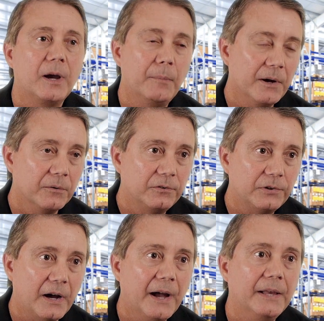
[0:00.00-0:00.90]
coming on
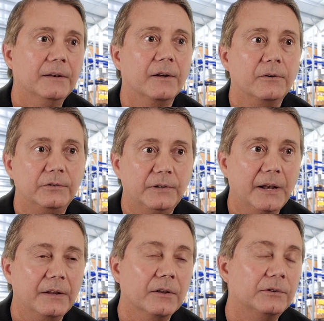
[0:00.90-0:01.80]
site and
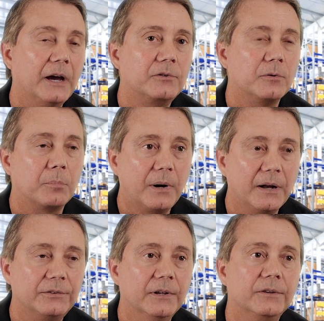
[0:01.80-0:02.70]
understanding those actual
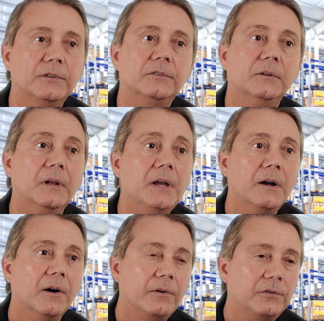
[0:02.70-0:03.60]
processes and
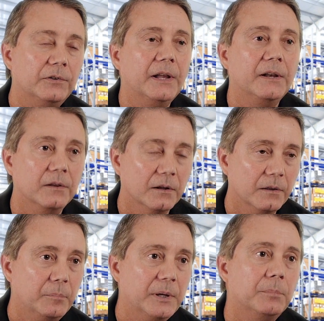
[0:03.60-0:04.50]
understanding
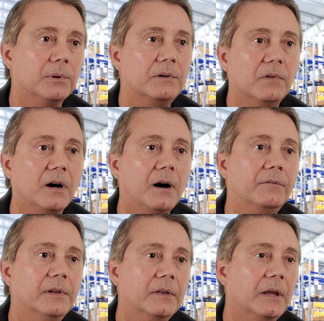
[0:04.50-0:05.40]
the people
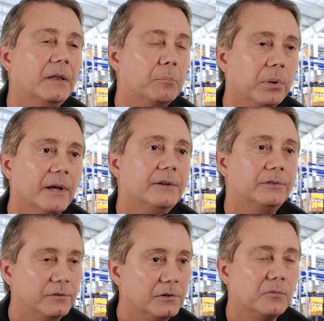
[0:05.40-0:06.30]
involved in the place
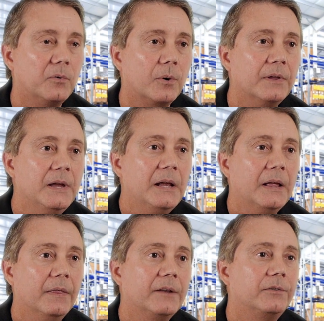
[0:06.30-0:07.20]
and so forth.
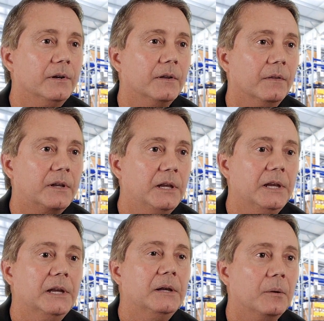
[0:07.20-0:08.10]
And that's the
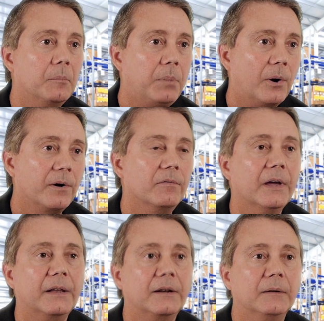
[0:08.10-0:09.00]
key part of
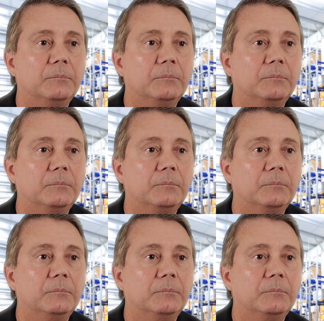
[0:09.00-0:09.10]
that.